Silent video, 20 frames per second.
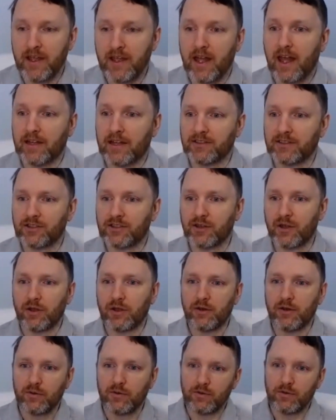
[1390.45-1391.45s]
And
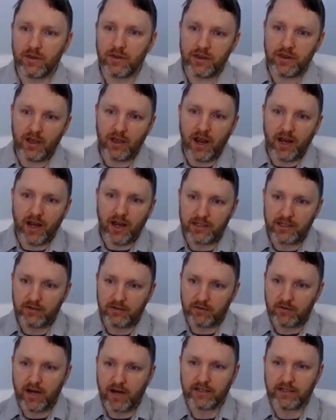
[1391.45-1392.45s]
so the idea of
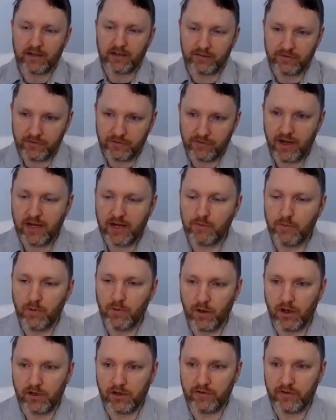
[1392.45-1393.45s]
creating a framework